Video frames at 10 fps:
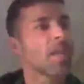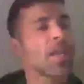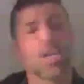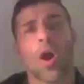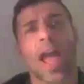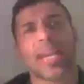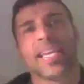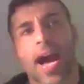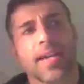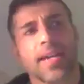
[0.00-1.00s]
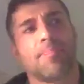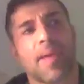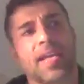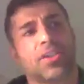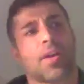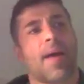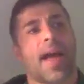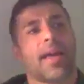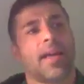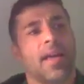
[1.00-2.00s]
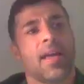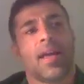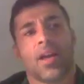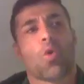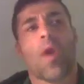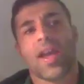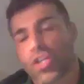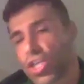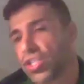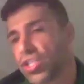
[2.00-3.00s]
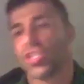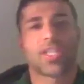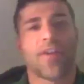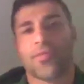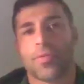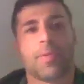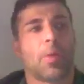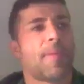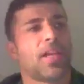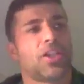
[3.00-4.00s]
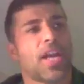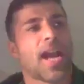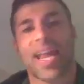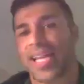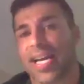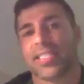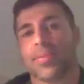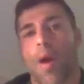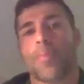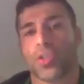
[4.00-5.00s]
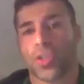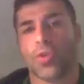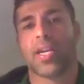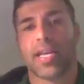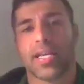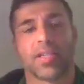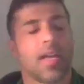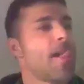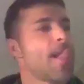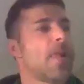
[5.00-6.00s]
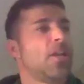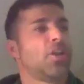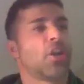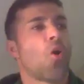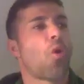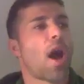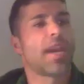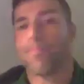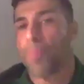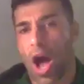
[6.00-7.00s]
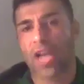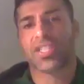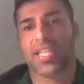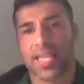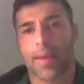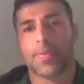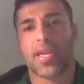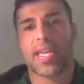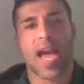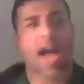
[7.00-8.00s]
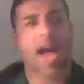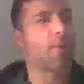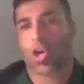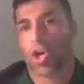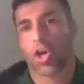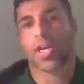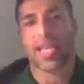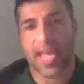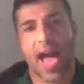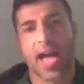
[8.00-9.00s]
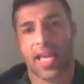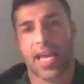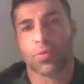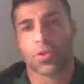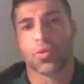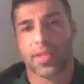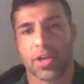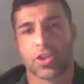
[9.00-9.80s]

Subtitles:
I had gotten based on my questions and stuff with Bill Belichick. I had gotten some opportunities to go on in Boston WEI when Kirk and Callahan were doing their